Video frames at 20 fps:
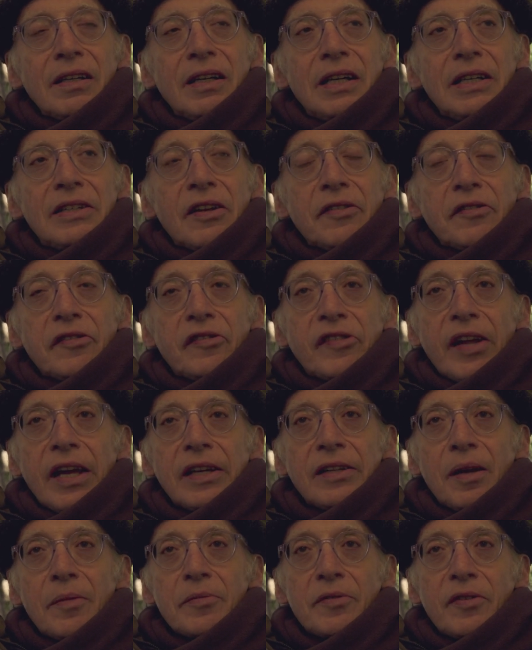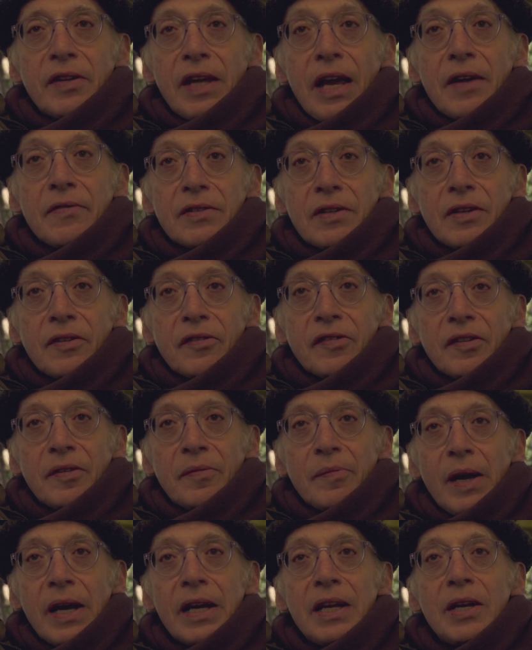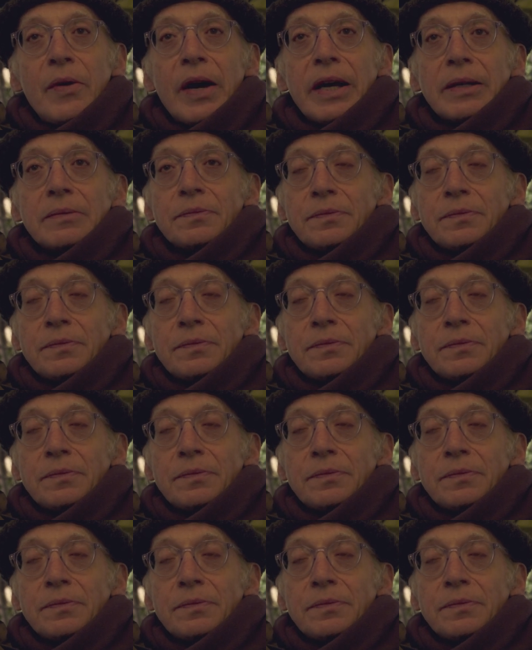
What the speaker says: It doesn't stand up to the evidence. But anyway,